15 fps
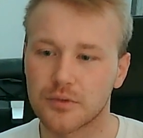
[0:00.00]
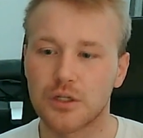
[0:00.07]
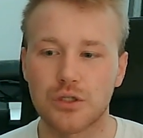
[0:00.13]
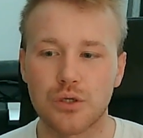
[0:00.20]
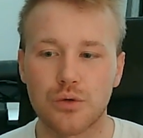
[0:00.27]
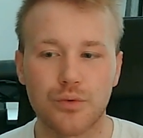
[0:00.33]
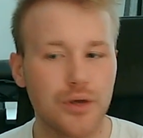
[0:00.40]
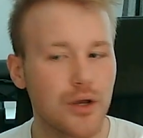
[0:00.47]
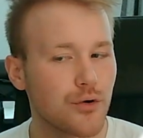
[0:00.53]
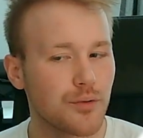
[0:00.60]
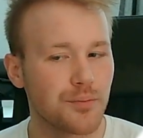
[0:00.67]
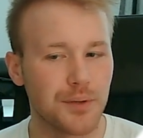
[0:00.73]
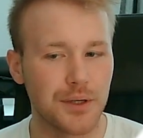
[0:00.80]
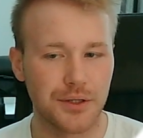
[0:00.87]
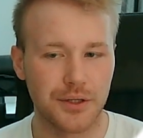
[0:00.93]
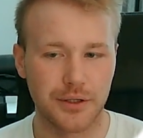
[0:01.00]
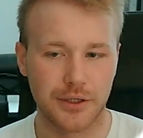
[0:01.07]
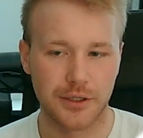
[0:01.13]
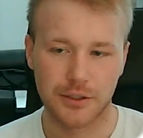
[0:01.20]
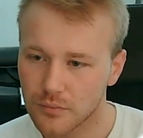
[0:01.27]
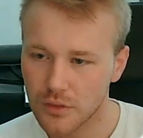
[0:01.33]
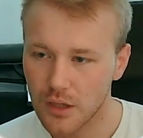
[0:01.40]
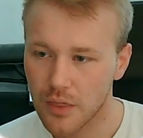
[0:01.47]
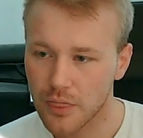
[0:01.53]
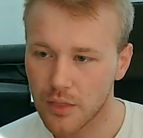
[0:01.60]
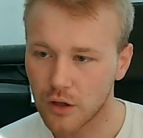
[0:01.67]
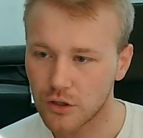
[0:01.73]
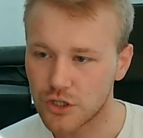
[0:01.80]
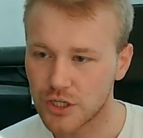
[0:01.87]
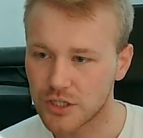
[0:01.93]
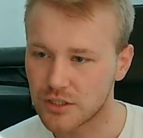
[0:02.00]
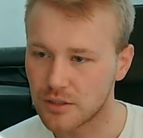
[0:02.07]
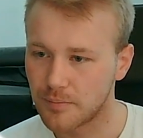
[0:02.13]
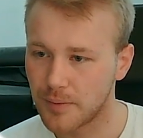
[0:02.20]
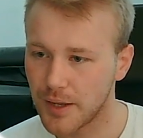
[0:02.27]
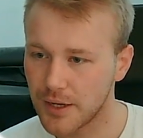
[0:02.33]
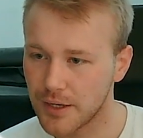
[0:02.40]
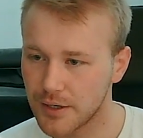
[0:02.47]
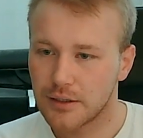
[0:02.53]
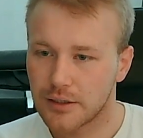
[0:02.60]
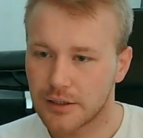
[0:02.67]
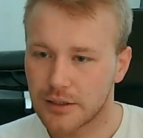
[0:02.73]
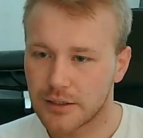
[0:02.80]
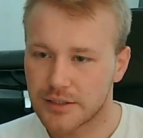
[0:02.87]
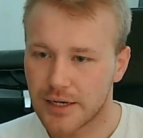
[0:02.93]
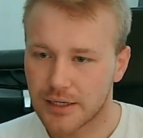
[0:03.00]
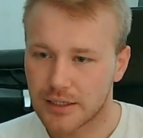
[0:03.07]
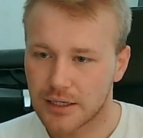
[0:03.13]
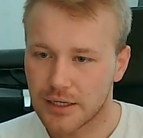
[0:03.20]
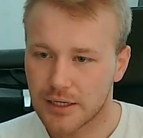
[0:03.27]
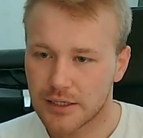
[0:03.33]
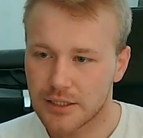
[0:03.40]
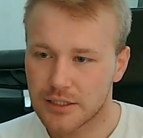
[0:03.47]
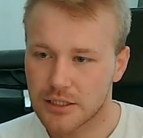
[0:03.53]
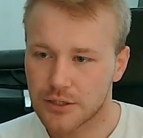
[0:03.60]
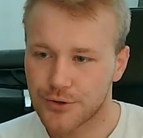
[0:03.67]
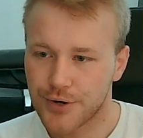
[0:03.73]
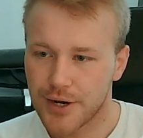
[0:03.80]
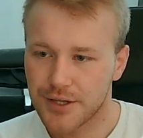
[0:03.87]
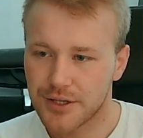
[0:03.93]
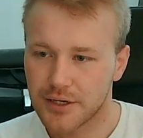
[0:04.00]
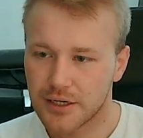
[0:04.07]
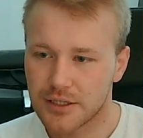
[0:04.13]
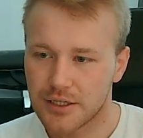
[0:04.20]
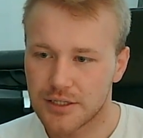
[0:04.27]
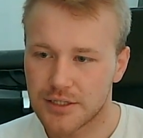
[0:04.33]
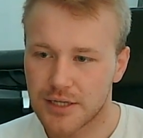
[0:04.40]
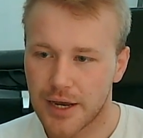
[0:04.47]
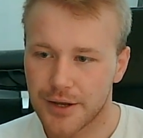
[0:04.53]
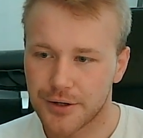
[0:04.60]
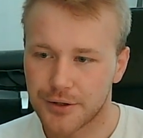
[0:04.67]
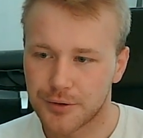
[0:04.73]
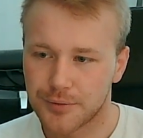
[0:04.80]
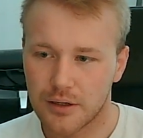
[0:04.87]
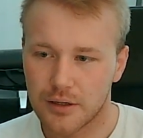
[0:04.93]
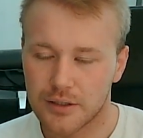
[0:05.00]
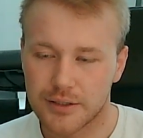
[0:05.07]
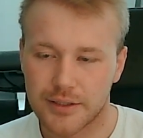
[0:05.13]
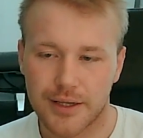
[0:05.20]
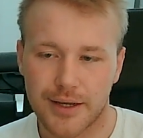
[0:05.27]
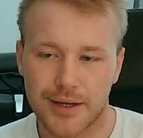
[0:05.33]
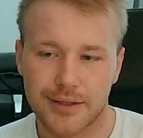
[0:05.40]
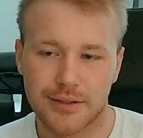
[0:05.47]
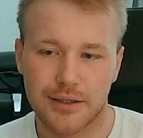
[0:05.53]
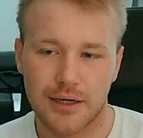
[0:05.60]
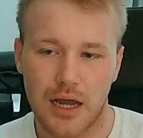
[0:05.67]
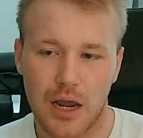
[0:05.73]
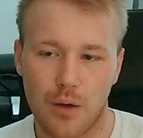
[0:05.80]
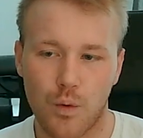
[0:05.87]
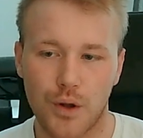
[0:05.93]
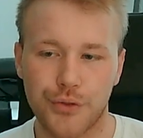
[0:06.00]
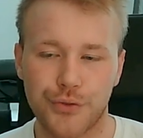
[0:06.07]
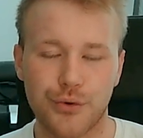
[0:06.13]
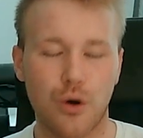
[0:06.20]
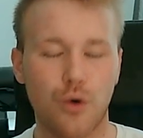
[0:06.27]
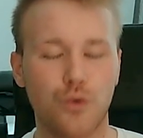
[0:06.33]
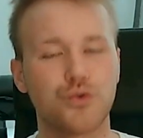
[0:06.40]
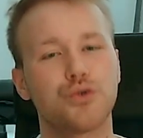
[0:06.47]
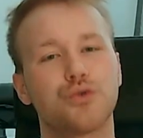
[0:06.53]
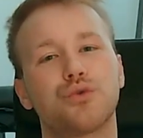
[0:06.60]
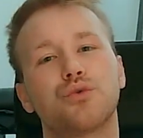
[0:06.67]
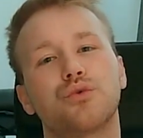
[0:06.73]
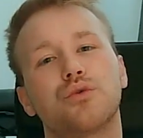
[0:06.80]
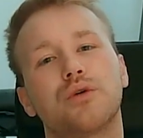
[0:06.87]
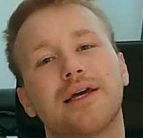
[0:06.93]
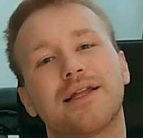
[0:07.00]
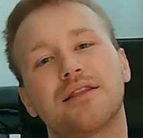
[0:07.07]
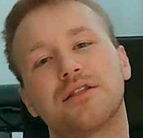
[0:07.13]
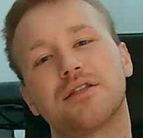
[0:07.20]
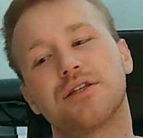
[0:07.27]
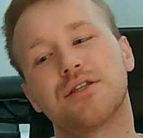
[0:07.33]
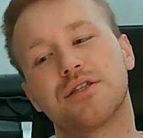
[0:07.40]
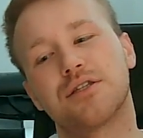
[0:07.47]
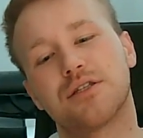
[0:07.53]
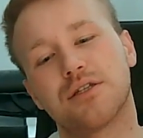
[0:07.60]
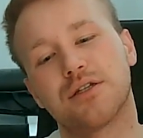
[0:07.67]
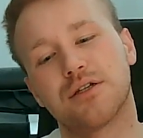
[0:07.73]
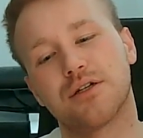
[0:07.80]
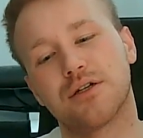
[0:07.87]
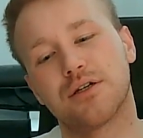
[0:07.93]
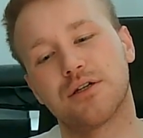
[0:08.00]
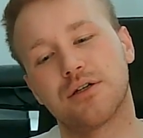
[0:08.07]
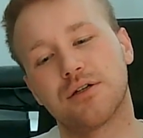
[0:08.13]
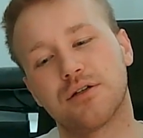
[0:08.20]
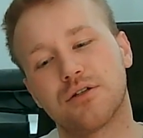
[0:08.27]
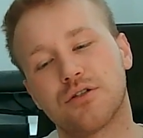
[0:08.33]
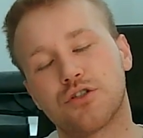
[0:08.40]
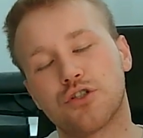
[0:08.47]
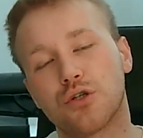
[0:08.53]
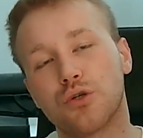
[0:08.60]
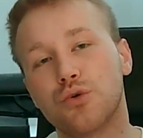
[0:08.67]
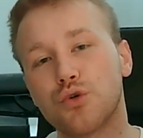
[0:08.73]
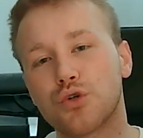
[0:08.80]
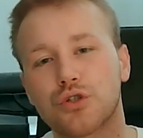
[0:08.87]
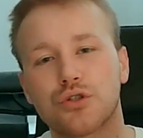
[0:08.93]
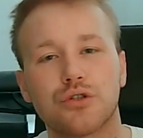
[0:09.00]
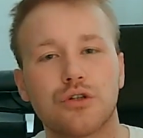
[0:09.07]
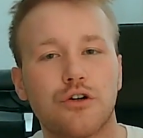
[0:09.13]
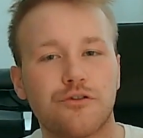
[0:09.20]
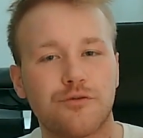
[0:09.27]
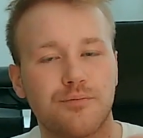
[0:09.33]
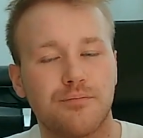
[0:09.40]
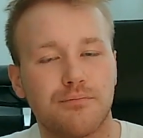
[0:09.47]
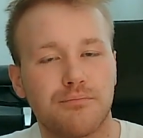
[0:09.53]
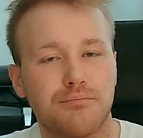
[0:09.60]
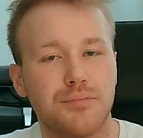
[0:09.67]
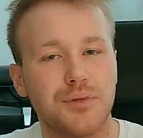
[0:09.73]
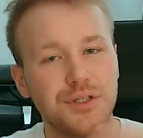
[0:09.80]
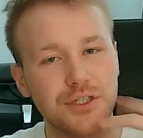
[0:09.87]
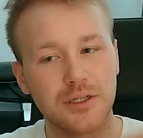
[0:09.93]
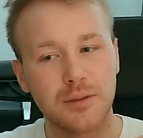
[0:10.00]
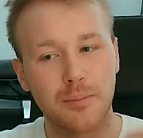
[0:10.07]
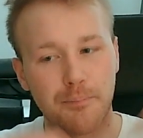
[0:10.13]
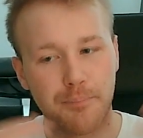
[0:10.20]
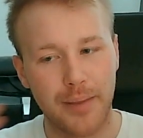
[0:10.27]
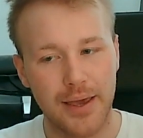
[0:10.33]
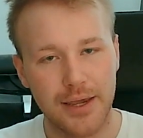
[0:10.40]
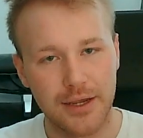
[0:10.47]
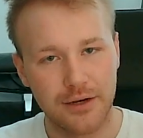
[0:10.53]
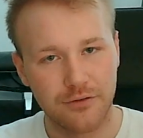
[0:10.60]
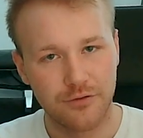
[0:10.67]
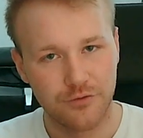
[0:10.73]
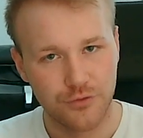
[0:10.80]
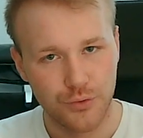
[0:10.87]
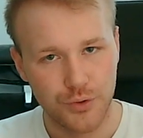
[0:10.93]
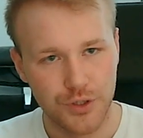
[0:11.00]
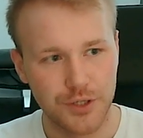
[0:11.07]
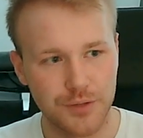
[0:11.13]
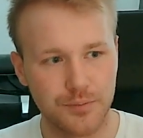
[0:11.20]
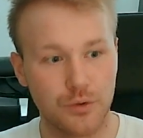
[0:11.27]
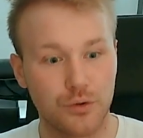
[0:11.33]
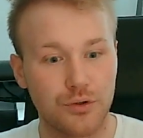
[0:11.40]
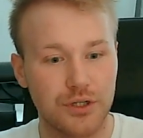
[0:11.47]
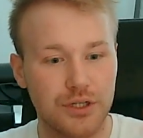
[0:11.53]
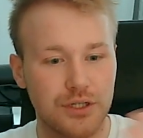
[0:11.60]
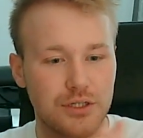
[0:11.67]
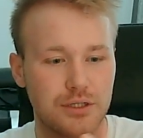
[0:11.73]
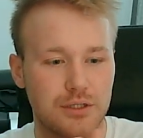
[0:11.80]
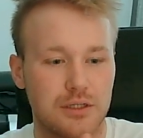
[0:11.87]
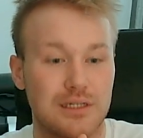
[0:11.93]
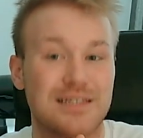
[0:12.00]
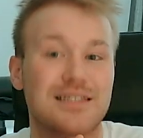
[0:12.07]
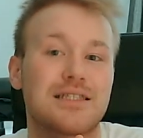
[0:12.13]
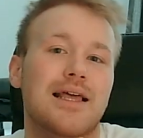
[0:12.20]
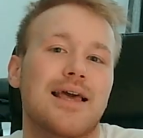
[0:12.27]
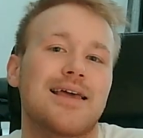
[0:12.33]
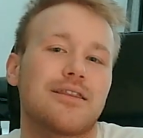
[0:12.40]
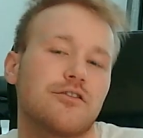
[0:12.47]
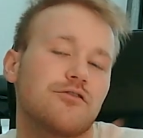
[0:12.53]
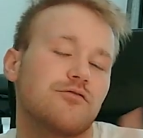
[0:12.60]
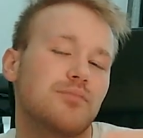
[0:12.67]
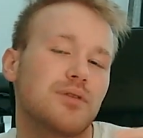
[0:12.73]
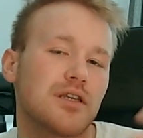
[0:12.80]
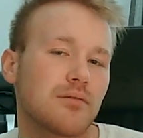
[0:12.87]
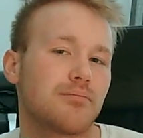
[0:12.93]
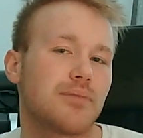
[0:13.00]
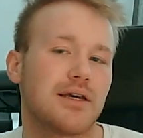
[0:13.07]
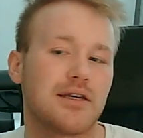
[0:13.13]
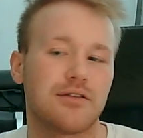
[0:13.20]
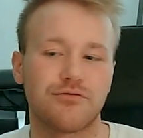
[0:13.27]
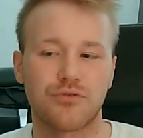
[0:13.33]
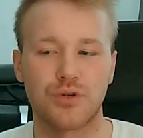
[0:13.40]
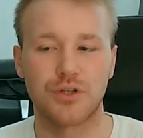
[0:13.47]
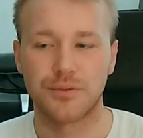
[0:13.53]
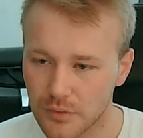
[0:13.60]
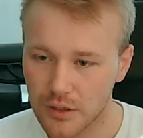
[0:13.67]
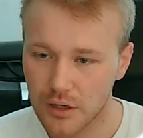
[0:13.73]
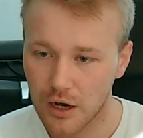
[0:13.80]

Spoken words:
So we are repeating it, not just the pain. Exactly, and it's creating a desire that I want to also to get this solution of being pain-free, or this state of being pain-free.